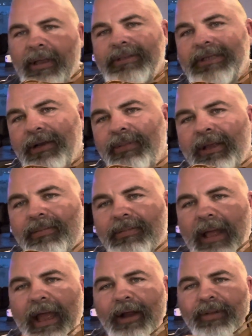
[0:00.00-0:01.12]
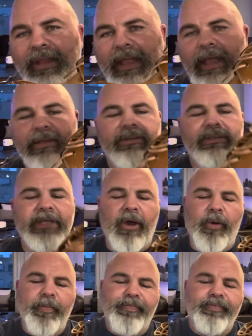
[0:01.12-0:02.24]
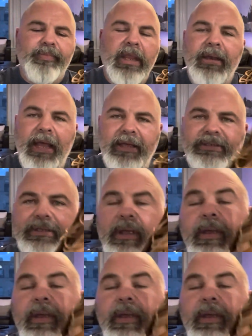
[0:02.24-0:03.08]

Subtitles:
gonna be higher than that. So, nice.